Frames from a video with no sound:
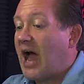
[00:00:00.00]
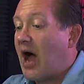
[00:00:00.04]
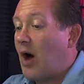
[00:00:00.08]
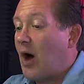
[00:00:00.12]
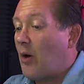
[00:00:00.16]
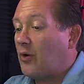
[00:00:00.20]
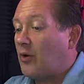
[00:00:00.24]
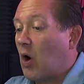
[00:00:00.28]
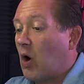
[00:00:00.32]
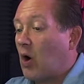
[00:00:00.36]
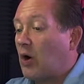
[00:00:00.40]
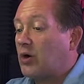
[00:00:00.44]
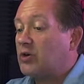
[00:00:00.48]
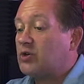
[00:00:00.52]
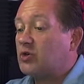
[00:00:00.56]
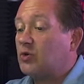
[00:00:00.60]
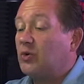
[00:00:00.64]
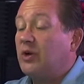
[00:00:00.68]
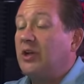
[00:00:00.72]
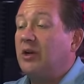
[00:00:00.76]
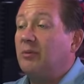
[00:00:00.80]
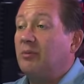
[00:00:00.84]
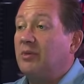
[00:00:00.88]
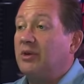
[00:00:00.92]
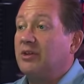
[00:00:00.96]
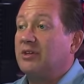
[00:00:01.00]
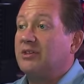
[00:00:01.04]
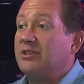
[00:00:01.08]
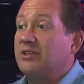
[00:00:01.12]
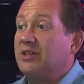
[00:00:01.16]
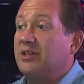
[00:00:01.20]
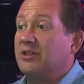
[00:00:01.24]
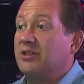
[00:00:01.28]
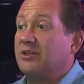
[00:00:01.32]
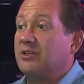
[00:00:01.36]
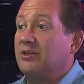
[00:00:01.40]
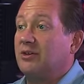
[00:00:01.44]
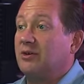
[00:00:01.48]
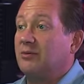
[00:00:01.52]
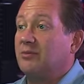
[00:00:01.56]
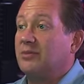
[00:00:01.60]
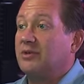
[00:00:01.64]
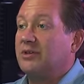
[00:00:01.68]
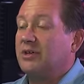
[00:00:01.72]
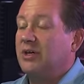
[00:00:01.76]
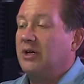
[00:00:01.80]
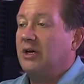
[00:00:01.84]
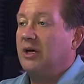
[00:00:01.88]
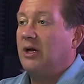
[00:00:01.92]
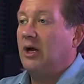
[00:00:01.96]
out our treatment
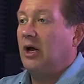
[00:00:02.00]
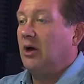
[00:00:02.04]
systems.